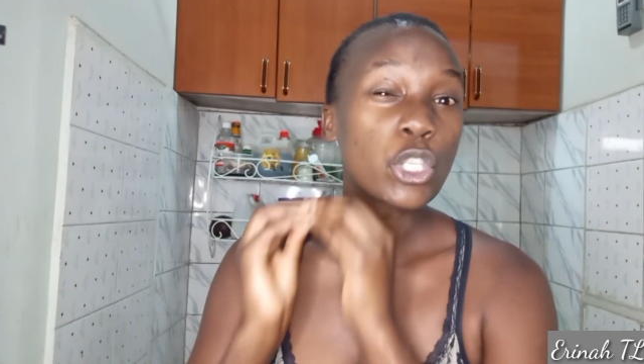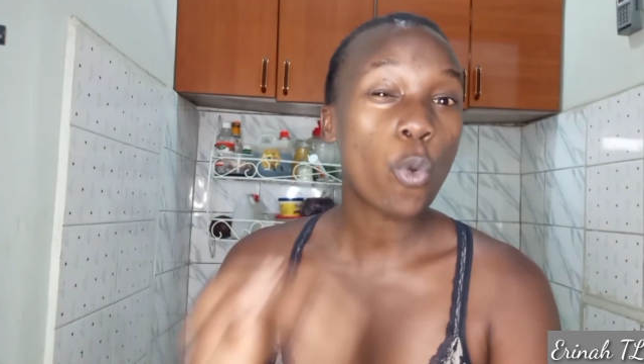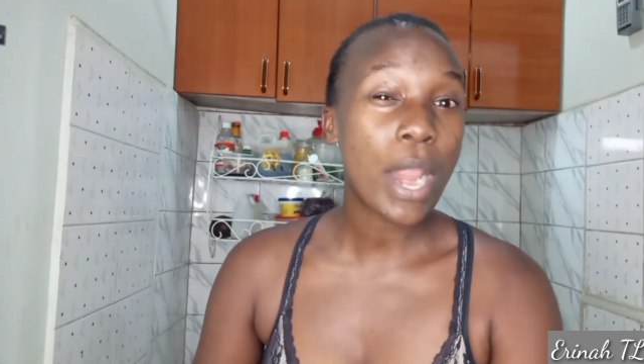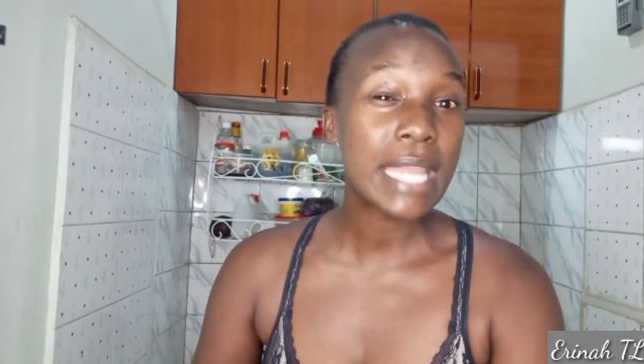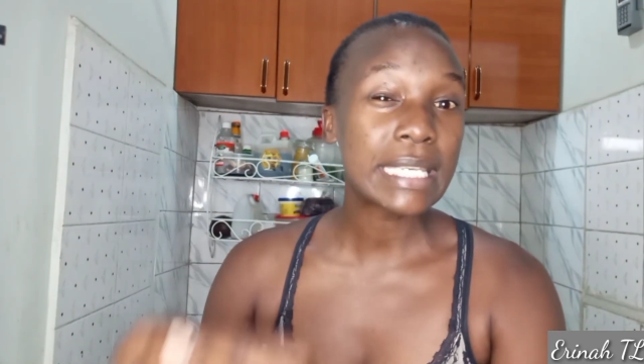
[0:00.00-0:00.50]

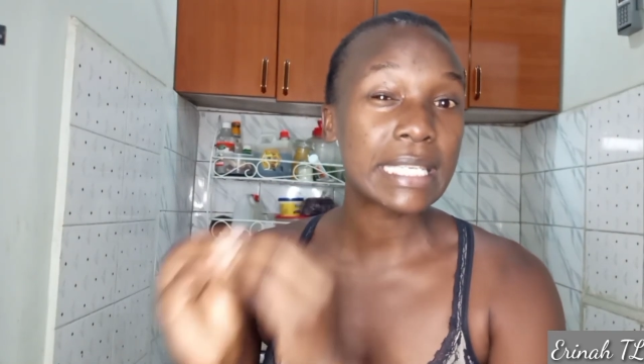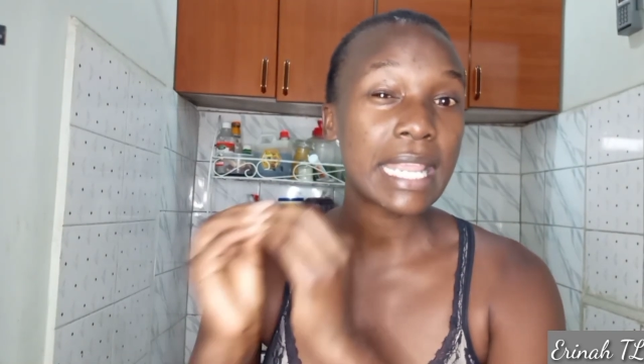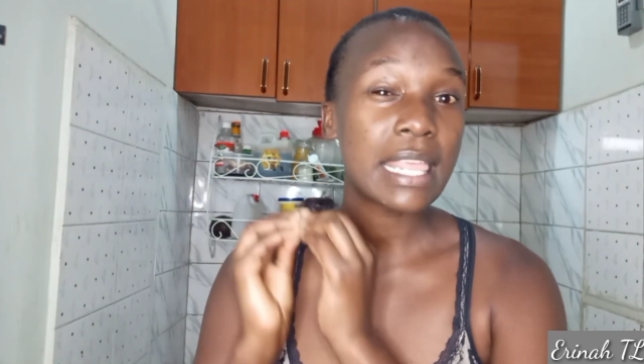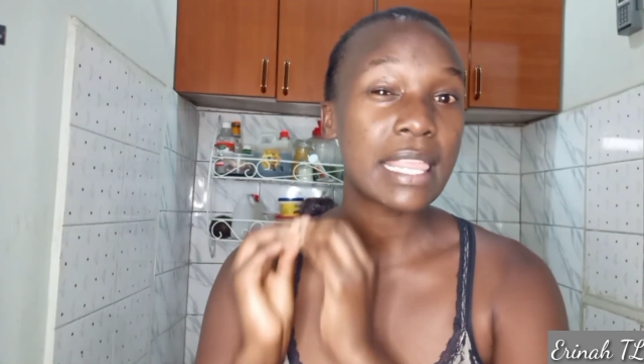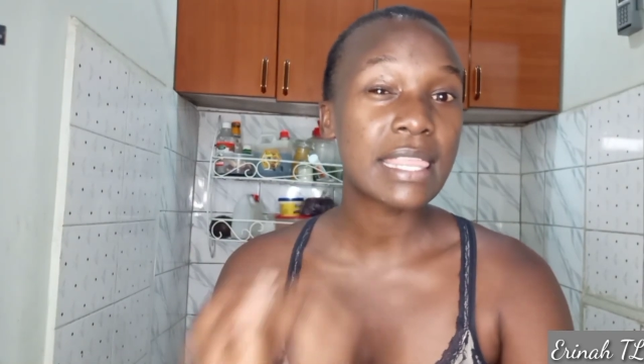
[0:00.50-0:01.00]

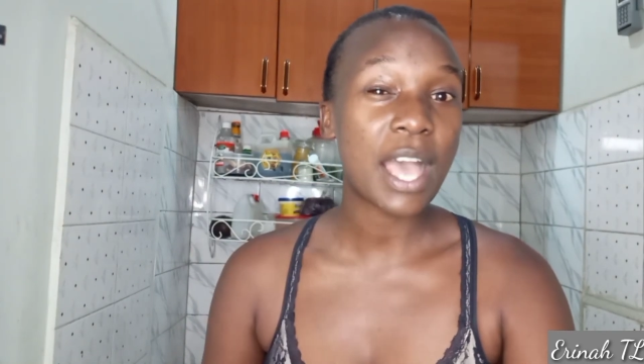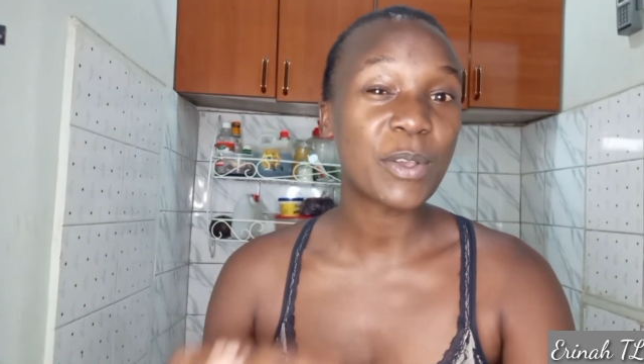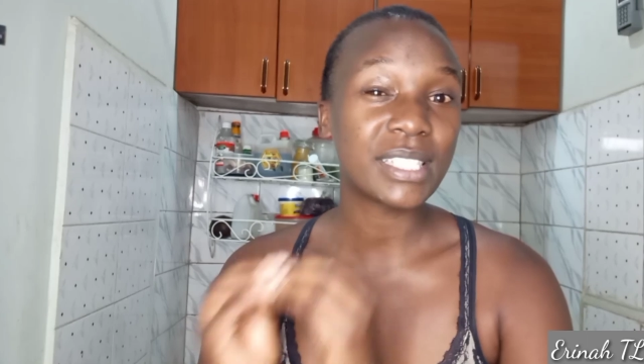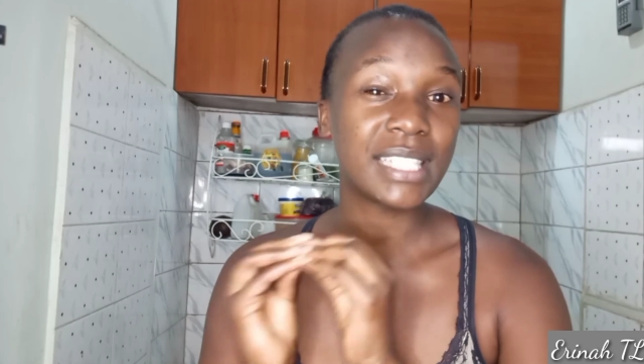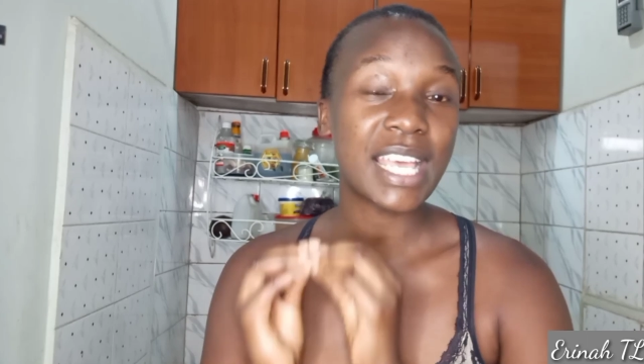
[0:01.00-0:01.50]

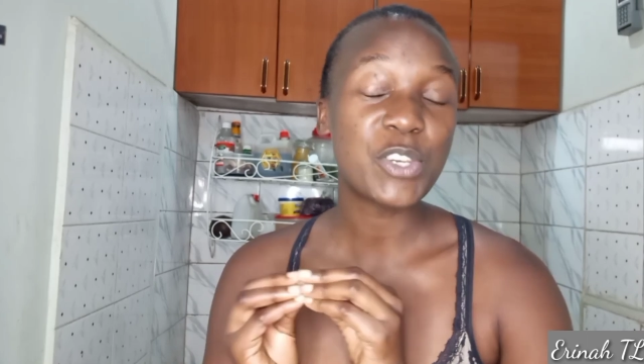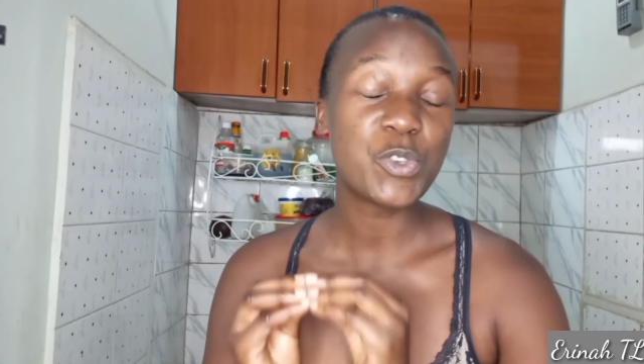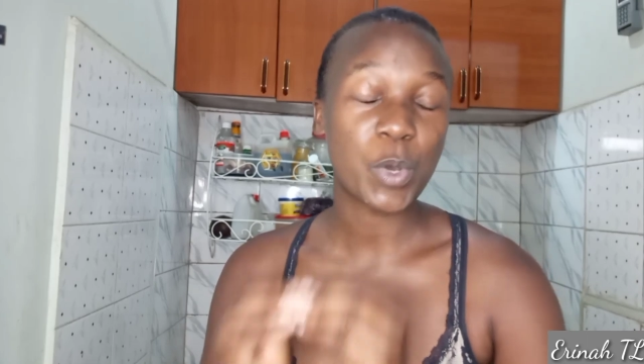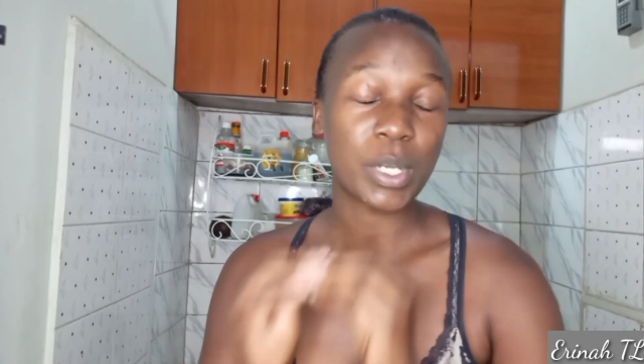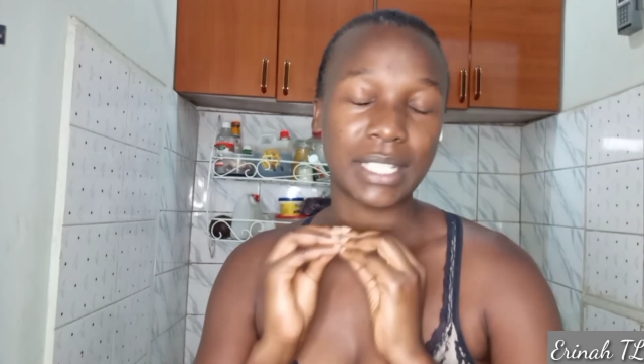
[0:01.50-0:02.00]

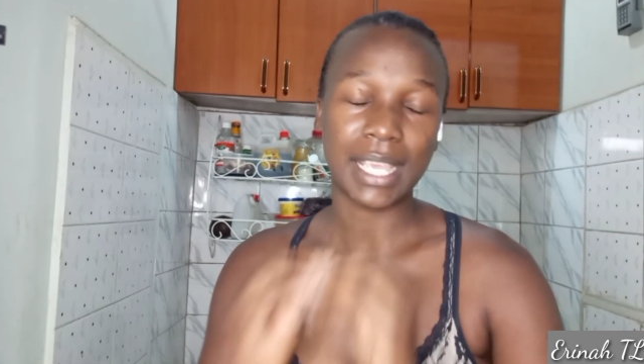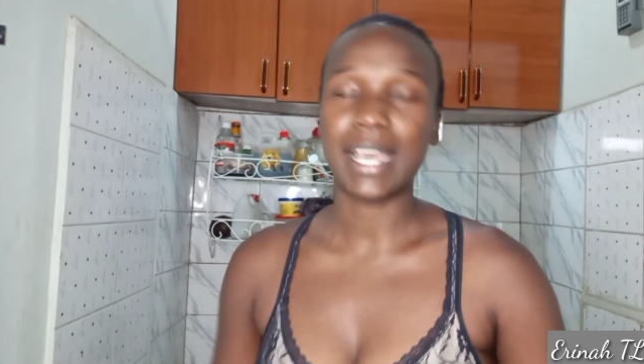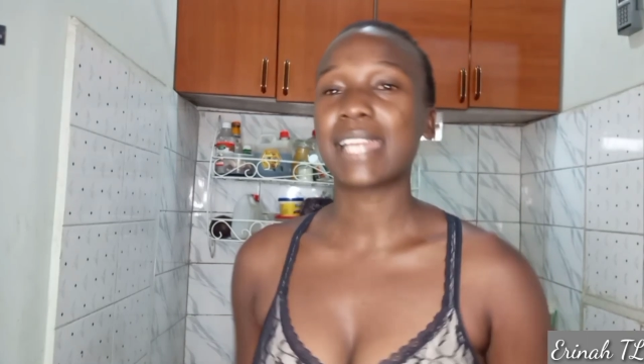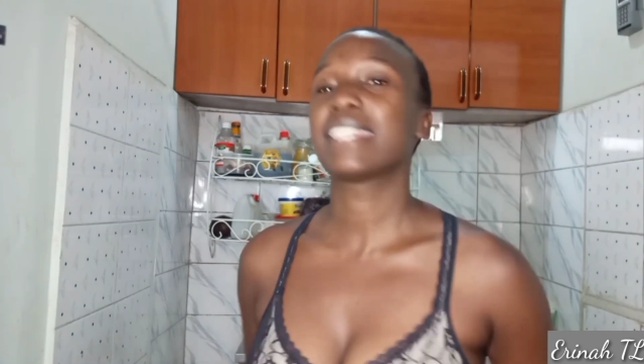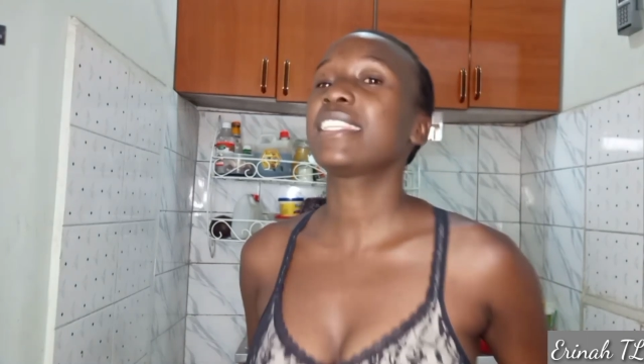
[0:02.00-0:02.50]
20,000 note I
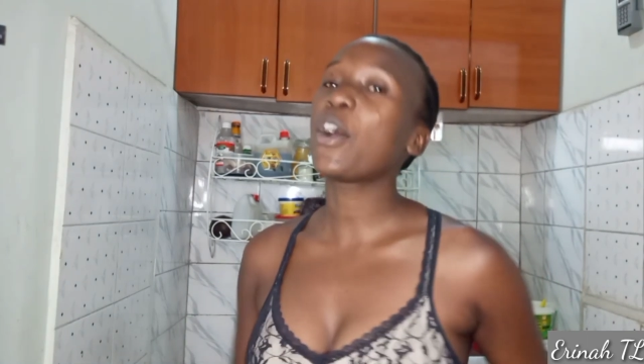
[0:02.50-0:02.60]
had.